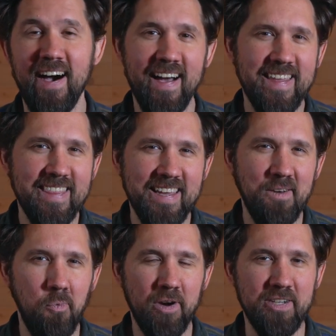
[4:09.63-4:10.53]
I
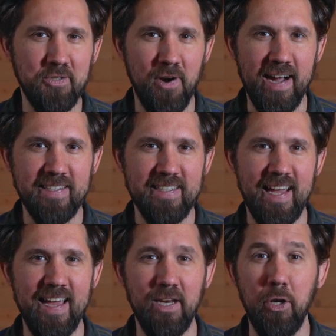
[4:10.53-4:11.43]
think what attracted
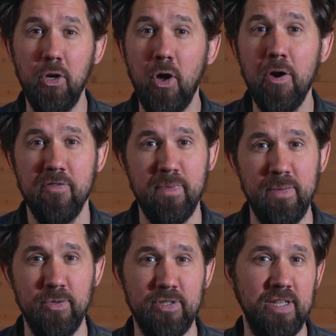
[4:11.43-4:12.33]
a lot of
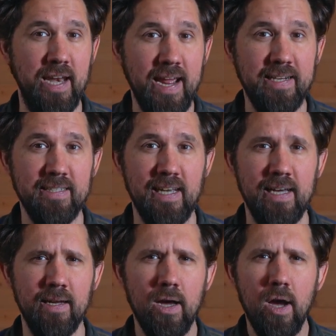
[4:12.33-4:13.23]
people to the Nature's
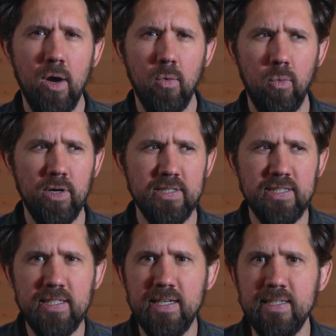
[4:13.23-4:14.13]
Head was
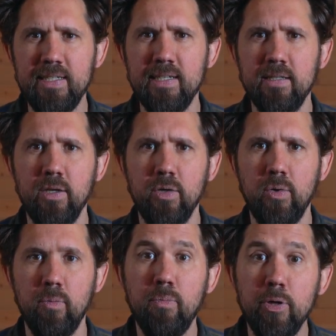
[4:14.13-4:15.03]
the idea that
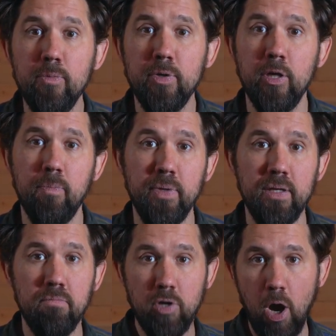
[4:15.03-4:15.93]
your poop could
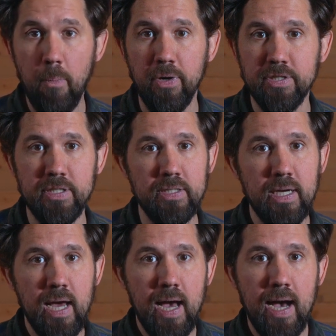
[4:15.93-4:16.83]
be composted.
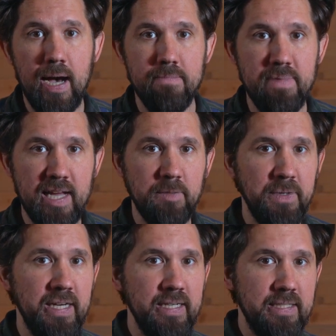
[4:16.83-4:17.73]
And that's
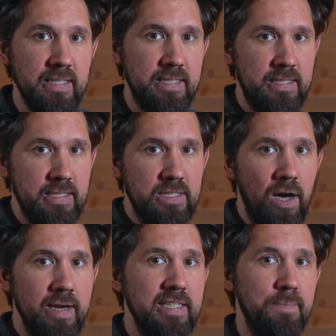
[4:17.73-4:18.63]
because it's
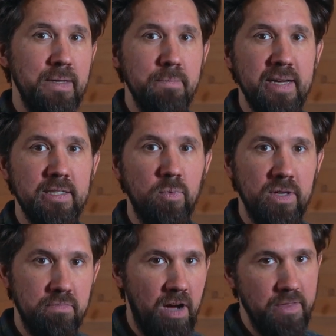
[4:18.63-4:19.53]
designed to be mixed
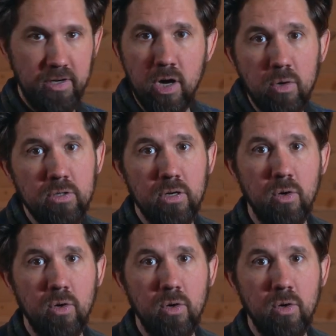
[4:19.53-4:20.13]
with either coconut